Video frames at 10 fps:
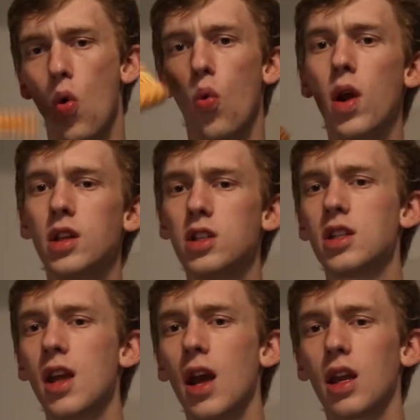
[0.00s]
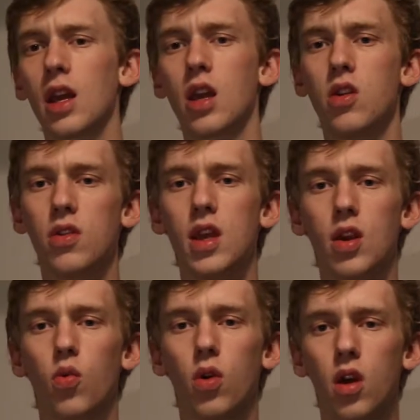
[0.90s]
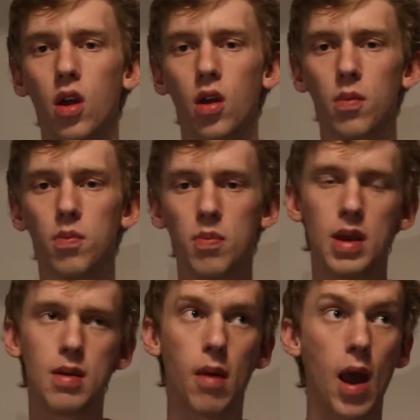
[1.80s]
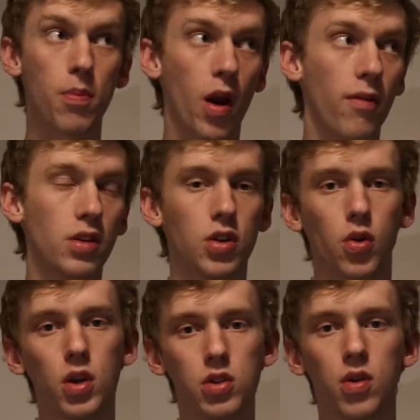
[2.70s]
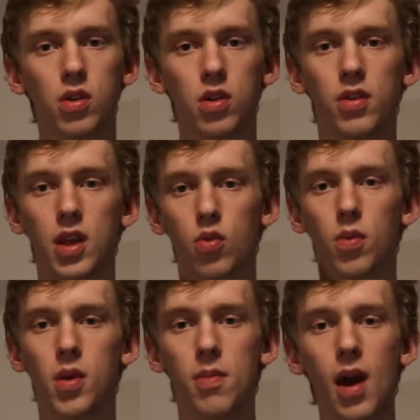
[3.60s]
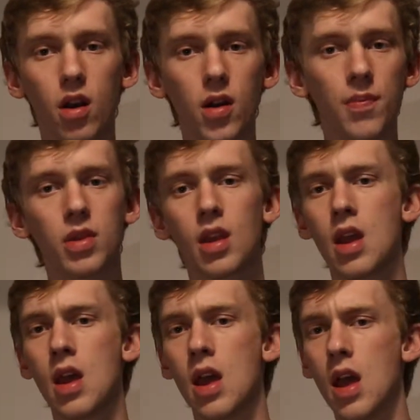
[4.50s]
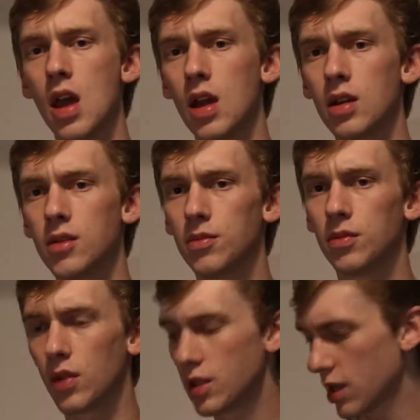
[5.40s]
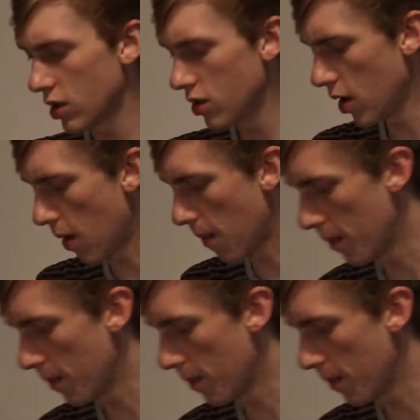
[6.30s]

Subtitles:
which deck you think will be my preference, or which one you think will be better, and let's get to it.